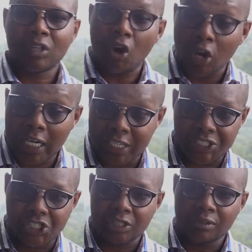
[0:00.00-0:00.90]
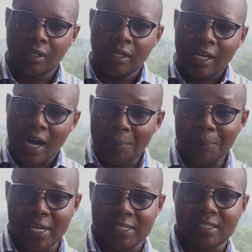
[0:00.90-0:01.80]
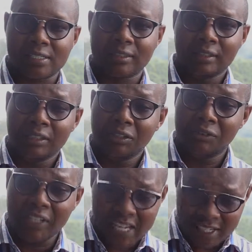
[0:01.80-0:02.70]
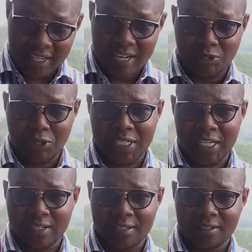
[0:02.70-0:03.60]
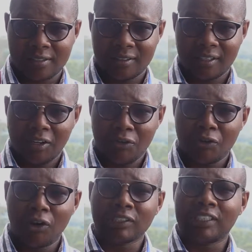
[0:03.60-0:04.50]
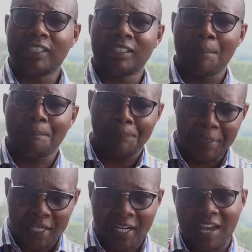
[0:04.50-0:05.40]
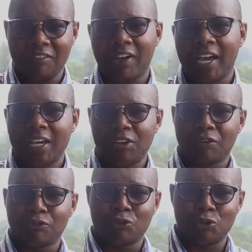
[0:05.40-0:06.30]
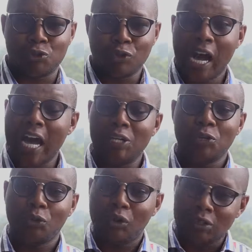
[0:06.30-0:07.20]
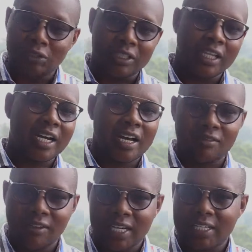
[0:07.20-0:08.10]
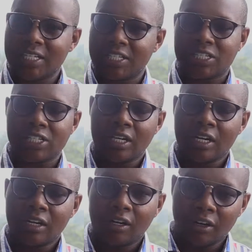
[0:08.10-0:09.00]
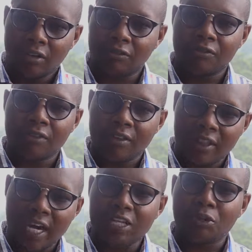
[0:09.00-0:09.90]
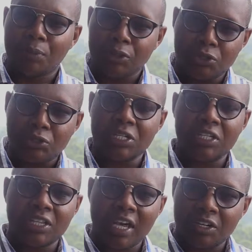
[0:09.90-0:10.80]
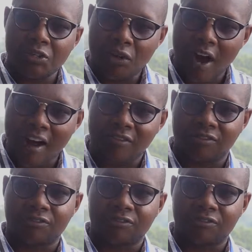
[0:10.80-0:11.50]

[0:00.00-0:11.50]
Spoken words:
college, campus? You just graduated. Of course, there is a big life ahead of you and you want to take advantage of that opportunity that you have.